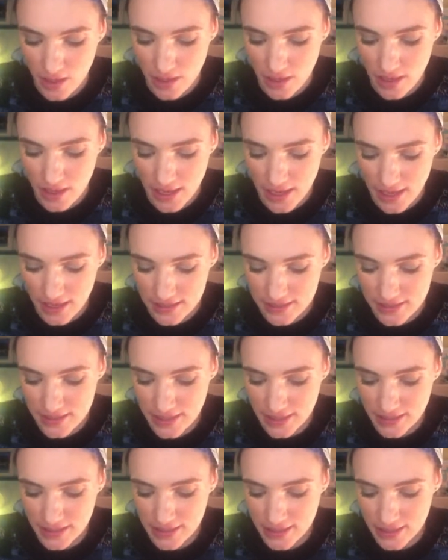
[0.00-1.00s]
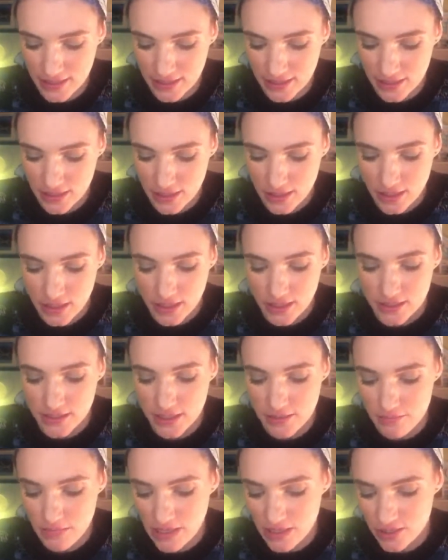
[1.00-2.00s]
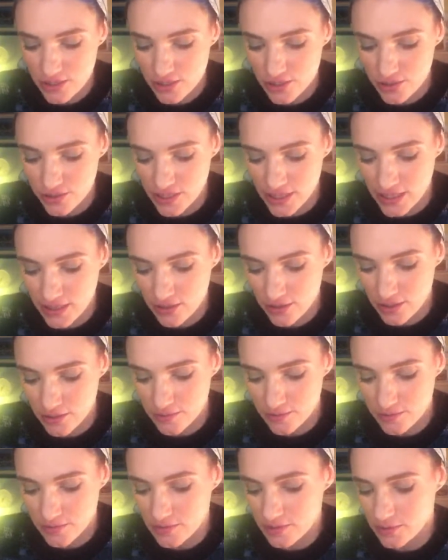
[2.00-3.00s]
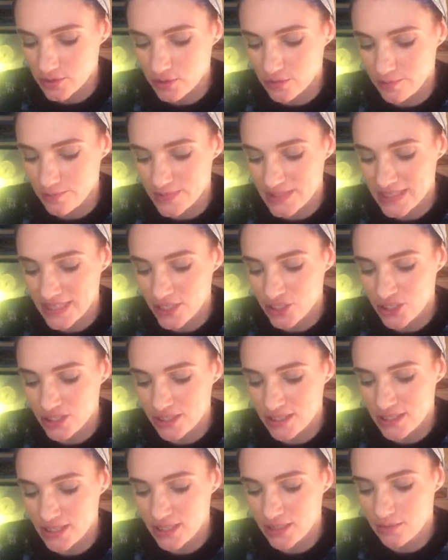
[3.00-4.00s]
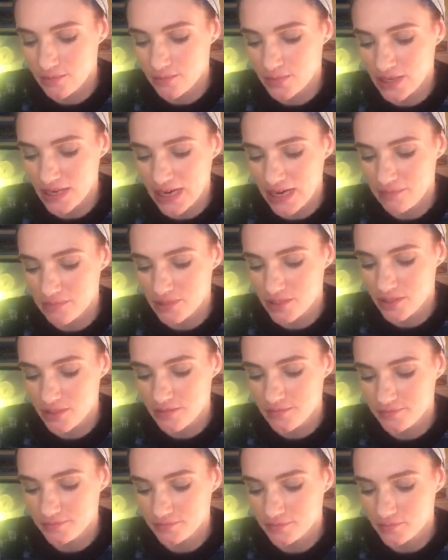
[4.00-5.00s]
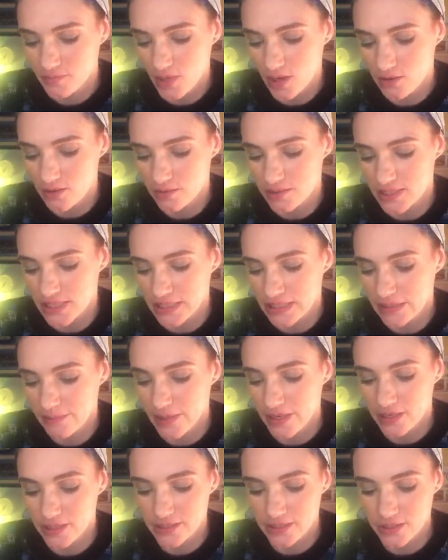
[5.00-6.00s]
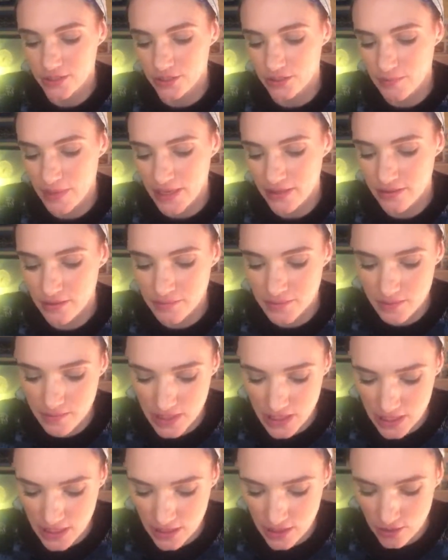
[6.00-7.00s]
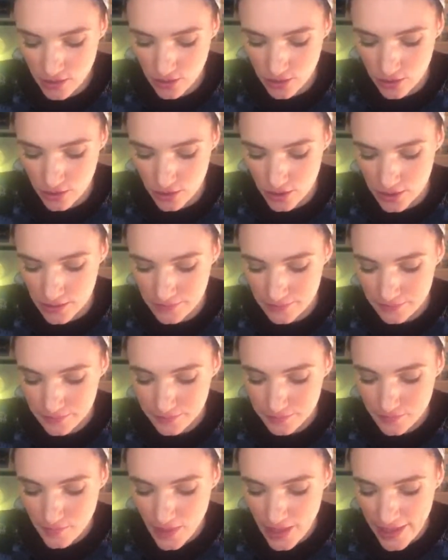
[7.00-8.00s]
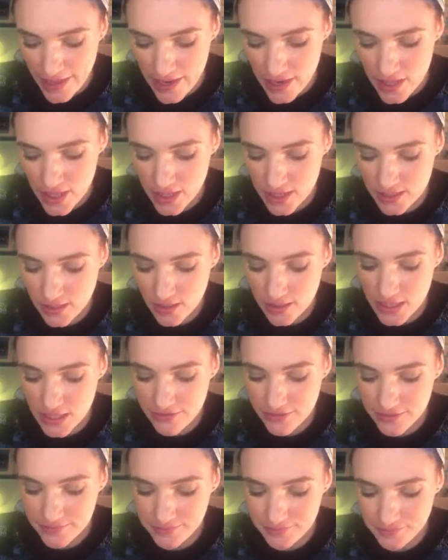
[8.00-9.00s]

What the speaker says: accidentally, didn't mean to do that, or, you know, stitches that perhaps are slightly bigger than you meant them to be, or anything that's uneven.